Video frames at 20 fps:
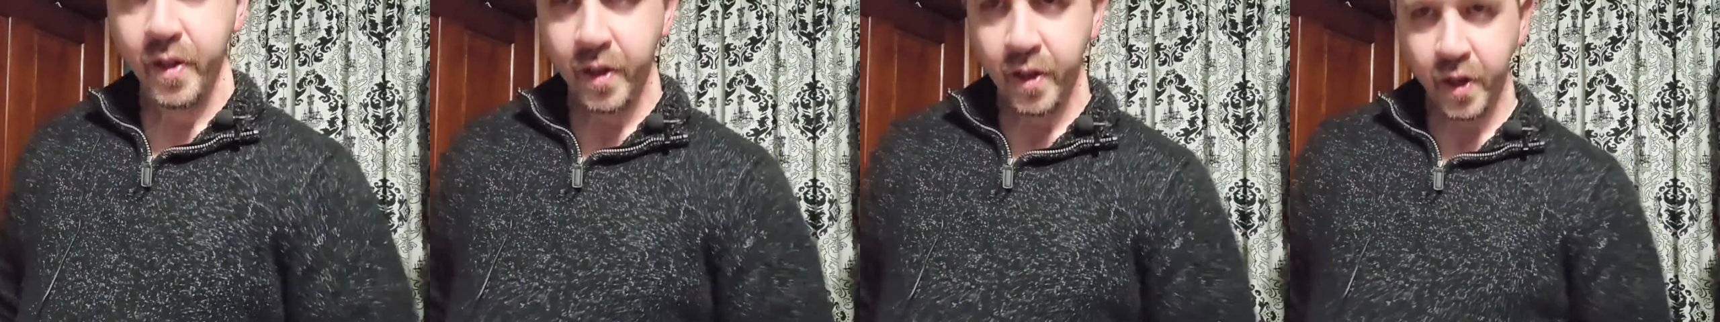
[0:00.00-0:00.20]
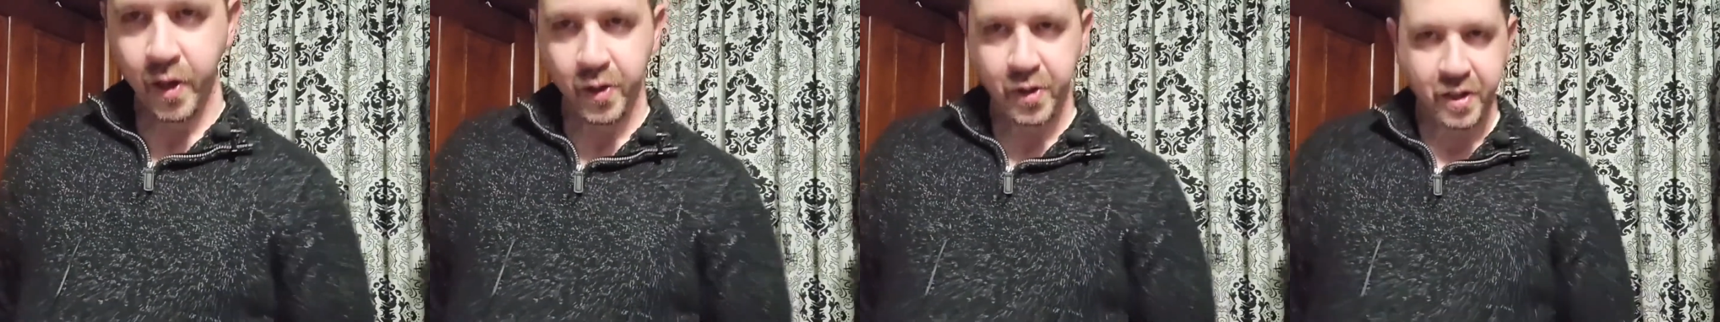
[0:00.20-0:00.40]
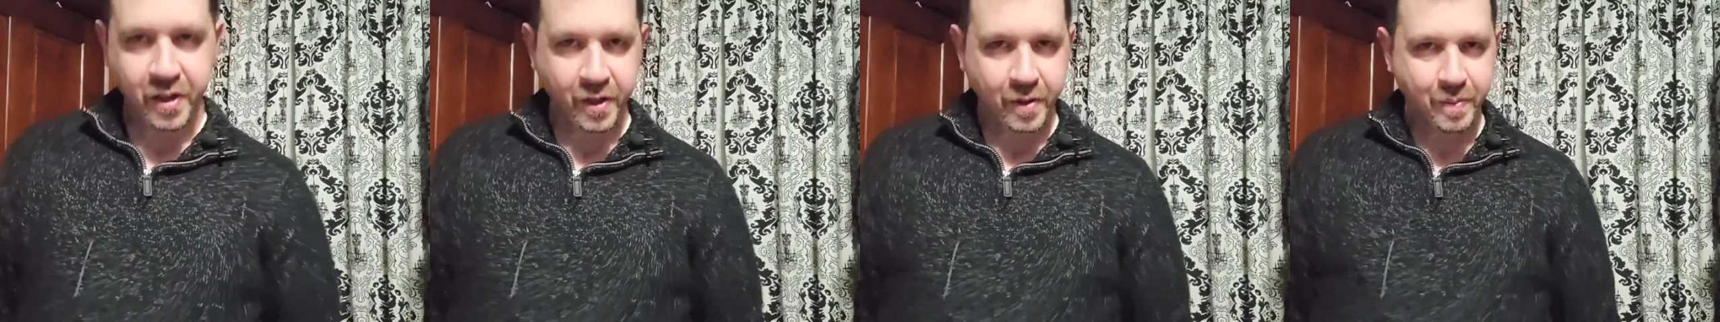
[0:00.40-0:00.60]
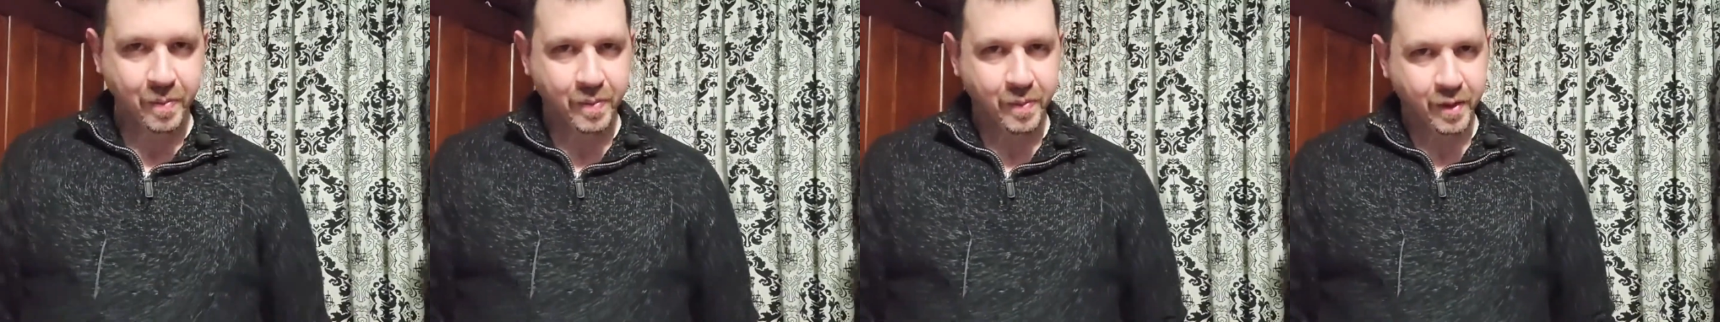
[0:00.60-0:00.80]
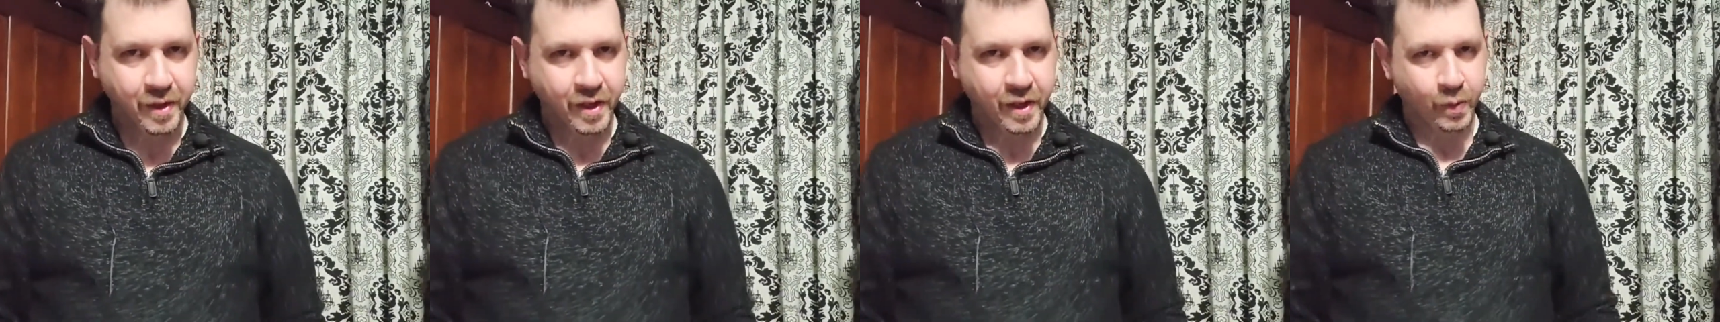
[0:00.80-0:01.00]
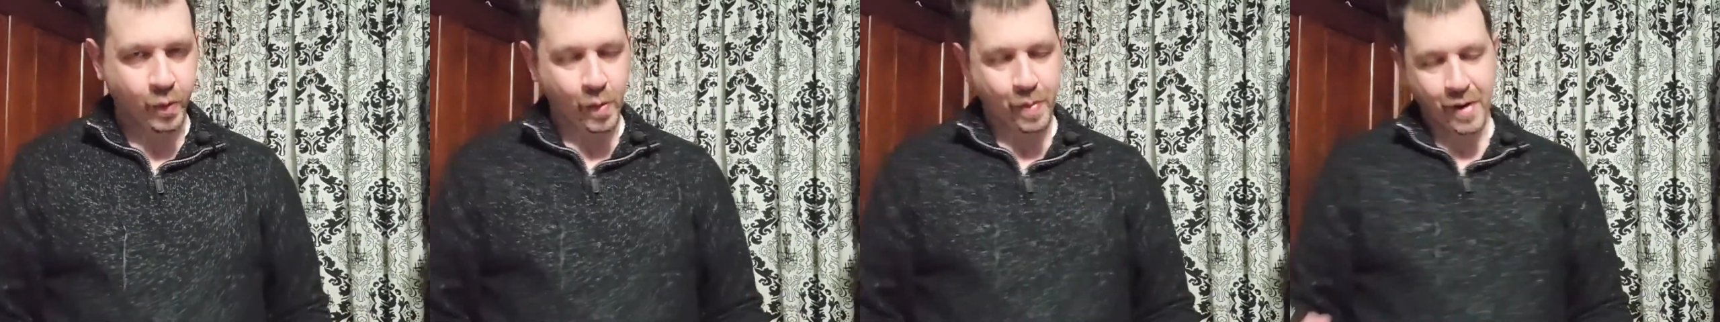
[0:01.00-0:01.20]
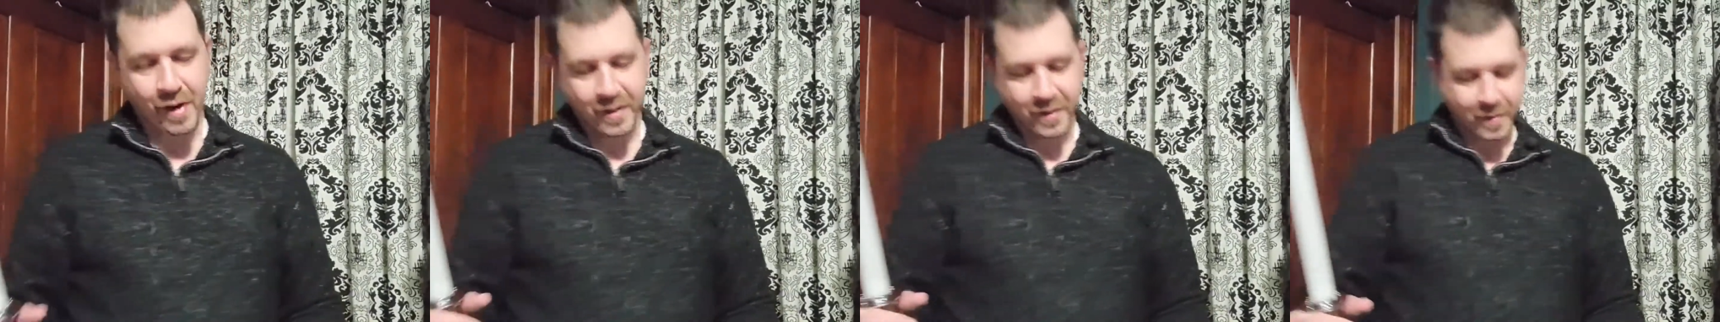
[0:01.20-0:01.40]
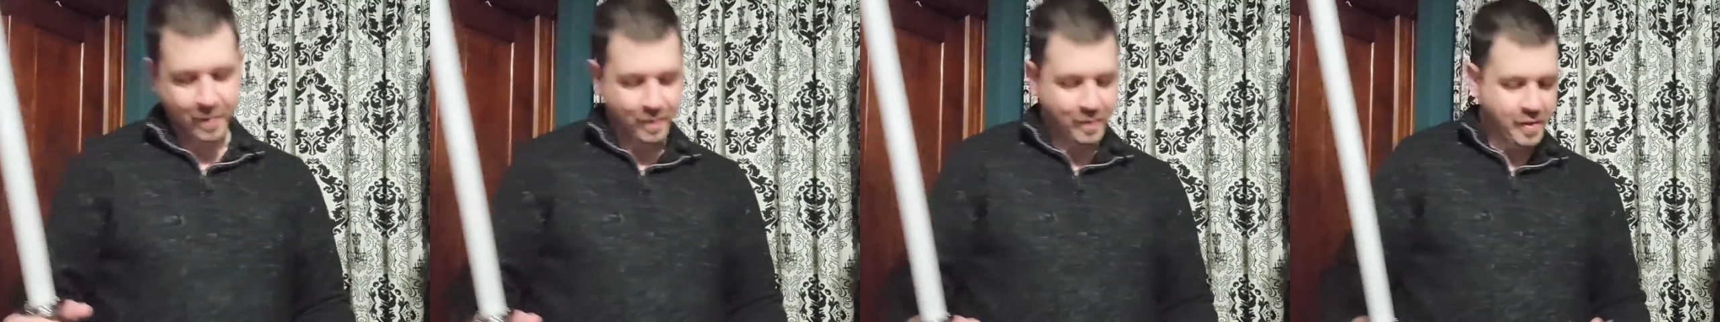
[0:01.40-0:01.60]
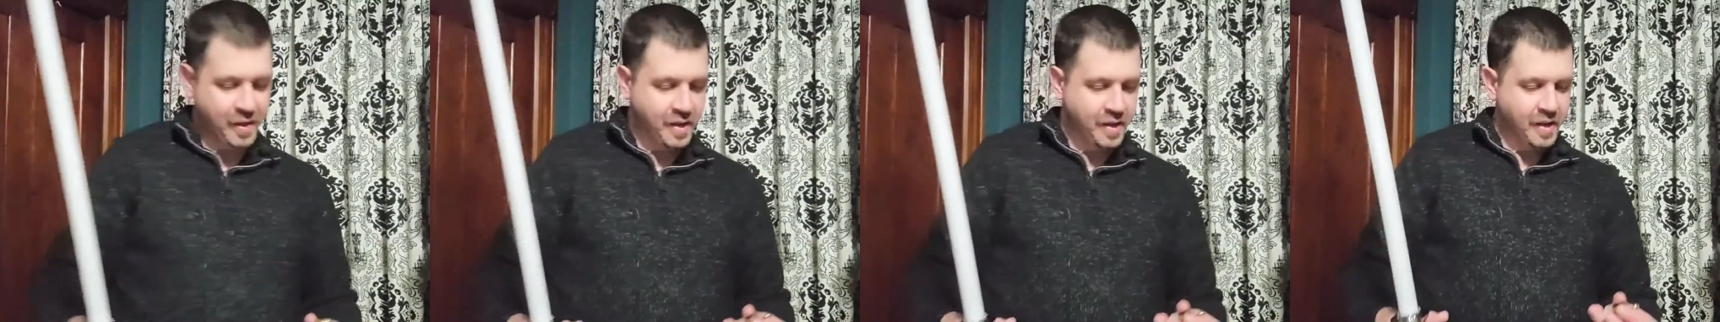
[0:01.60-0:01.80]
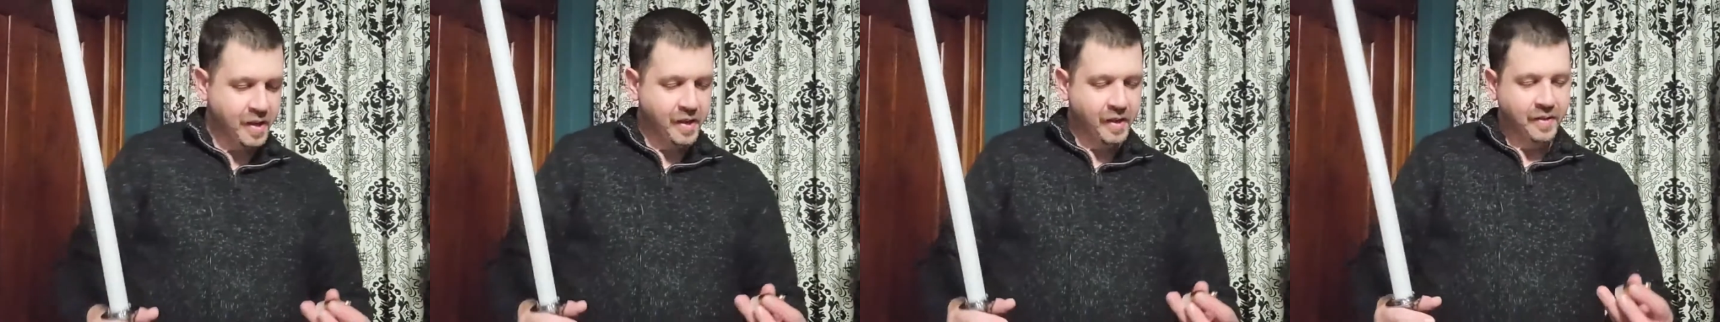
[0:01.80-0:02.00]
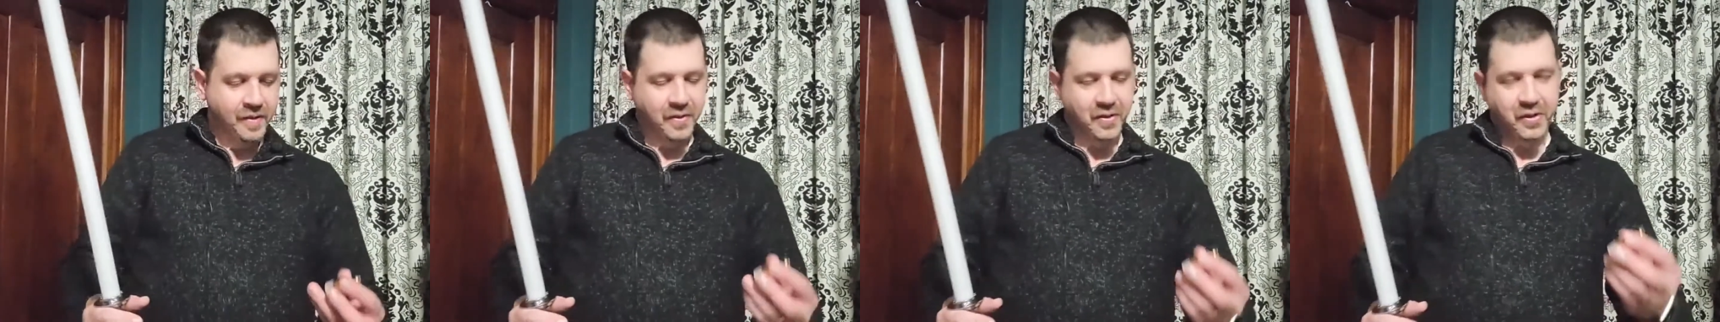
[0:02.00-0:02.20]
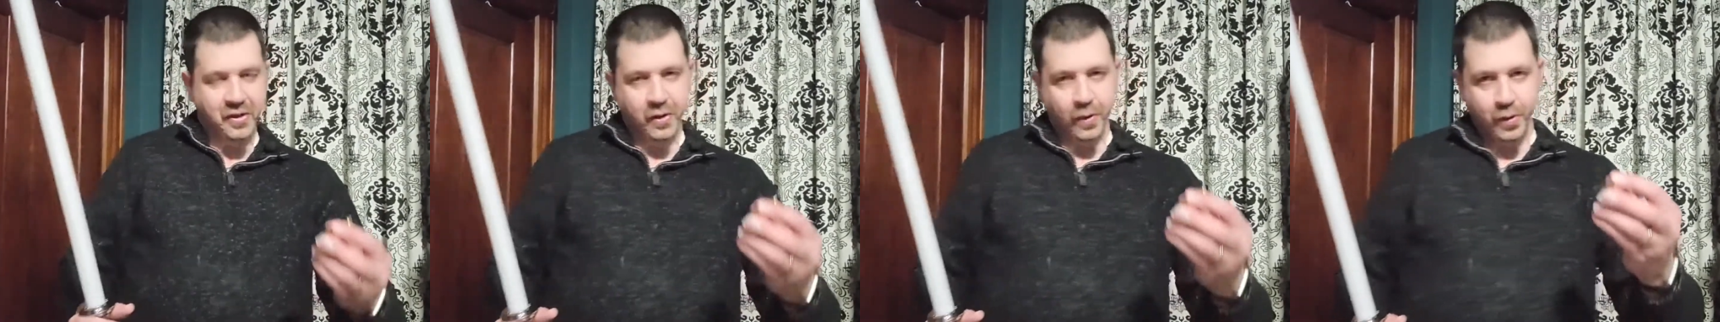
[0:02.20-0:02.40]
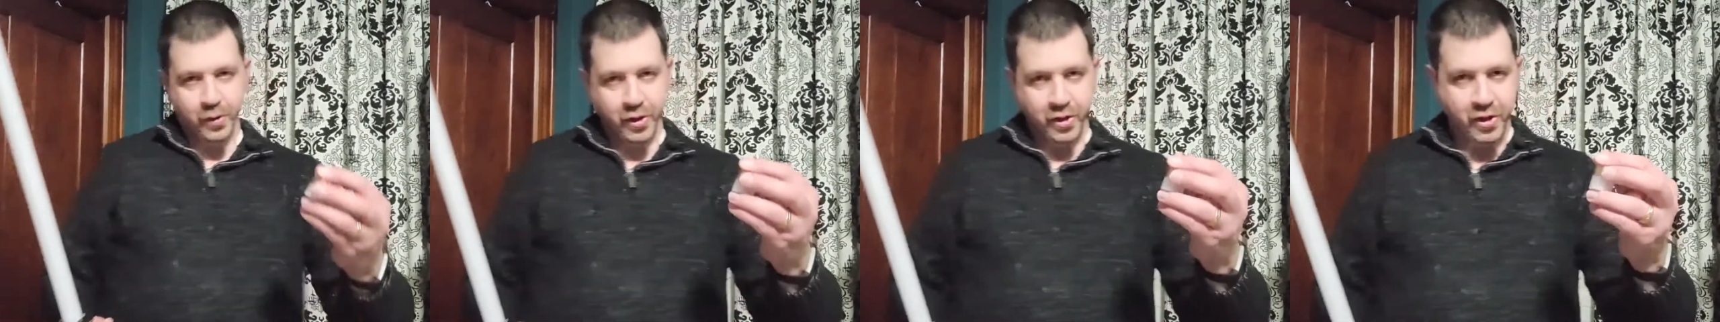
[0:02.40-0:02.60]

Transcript: Okay, and we're back. So